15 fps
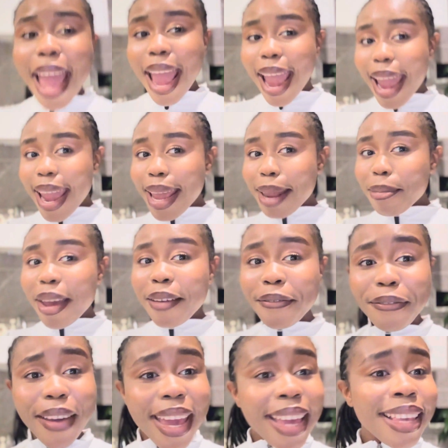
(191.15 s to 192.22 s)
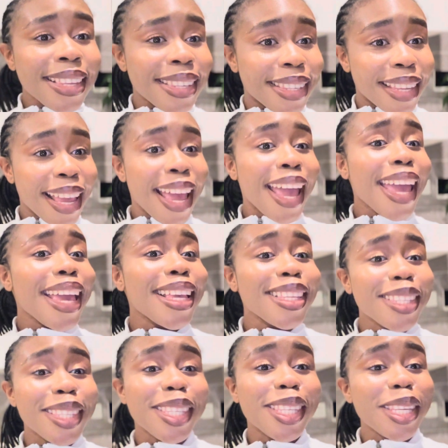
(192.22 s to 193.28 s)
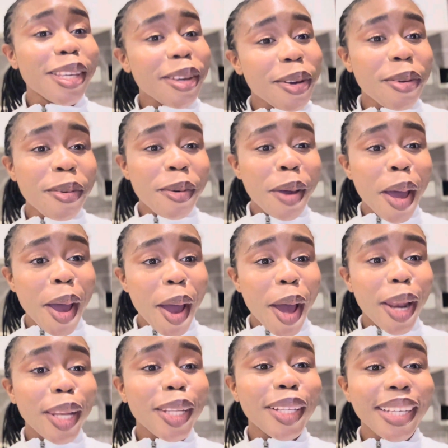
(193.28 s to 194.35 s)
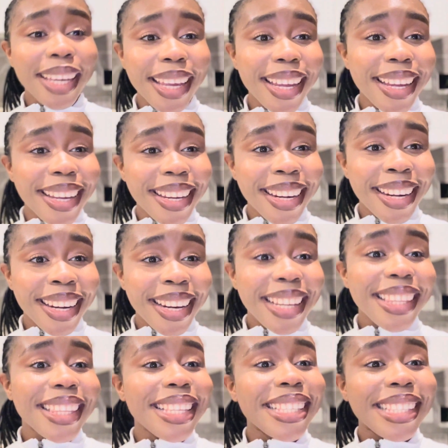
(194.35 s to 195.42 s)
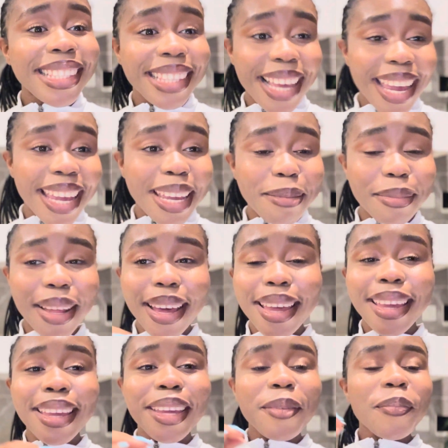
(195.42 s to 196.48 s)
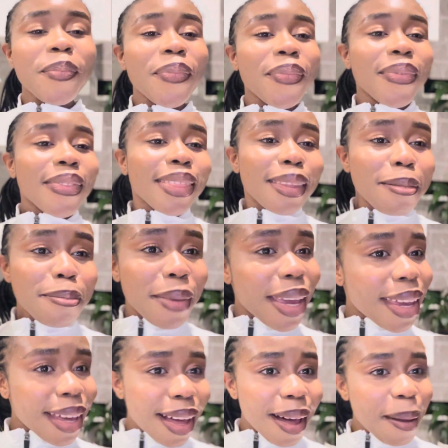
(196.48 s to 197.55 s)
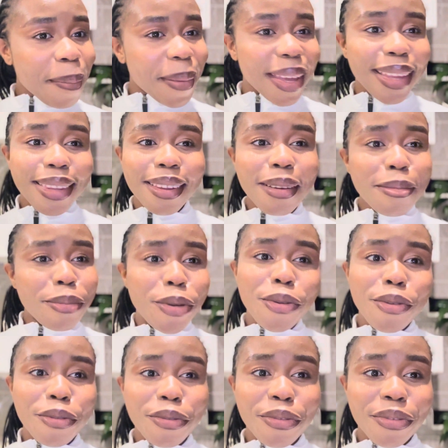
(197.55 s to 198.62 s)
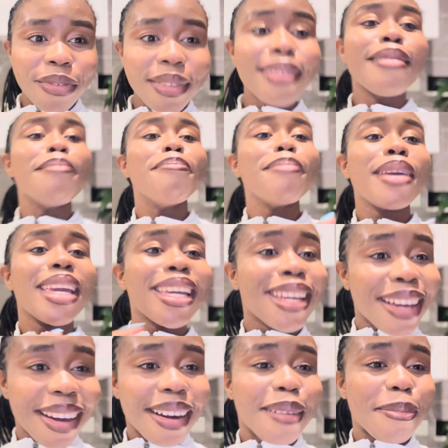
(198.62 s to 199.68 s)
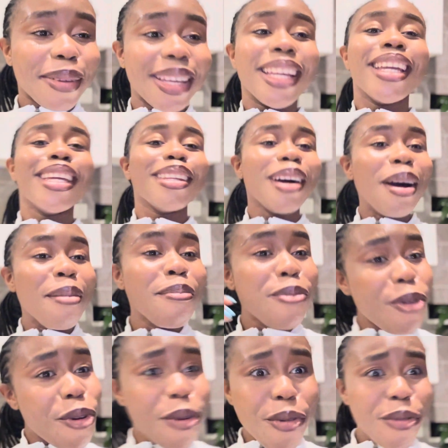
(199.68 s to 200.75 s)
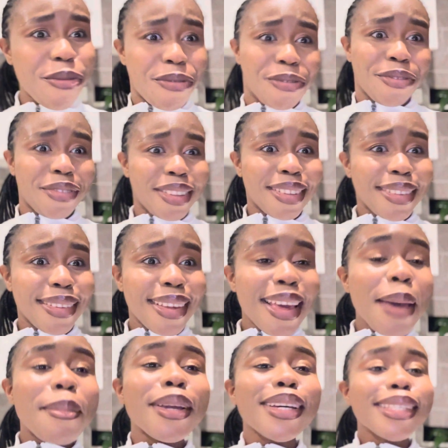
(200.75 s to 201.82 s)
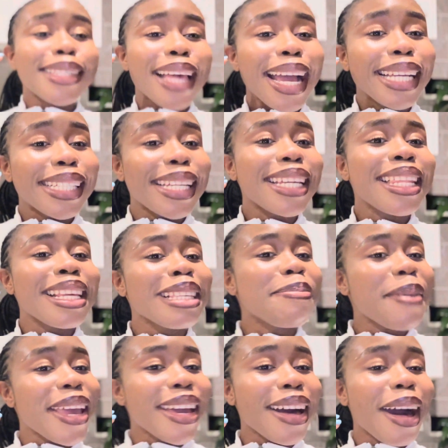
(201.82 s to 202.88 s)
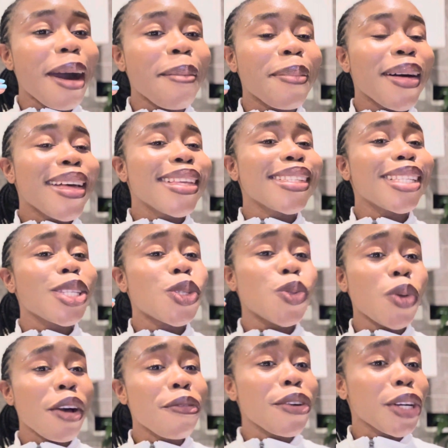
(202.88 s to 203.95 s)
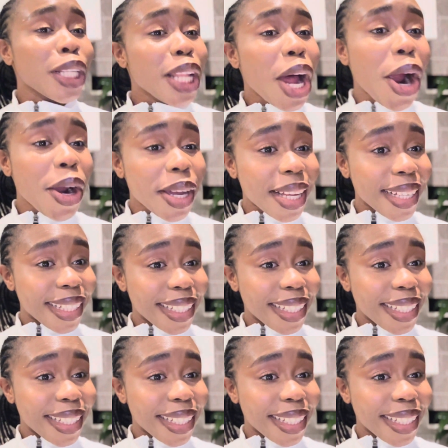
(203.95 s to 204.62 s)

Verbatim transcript: And my face is still looking the same. Like, the makeup, it don't move. The makeup, it don't move. Because I did this makeup since 12 o'clock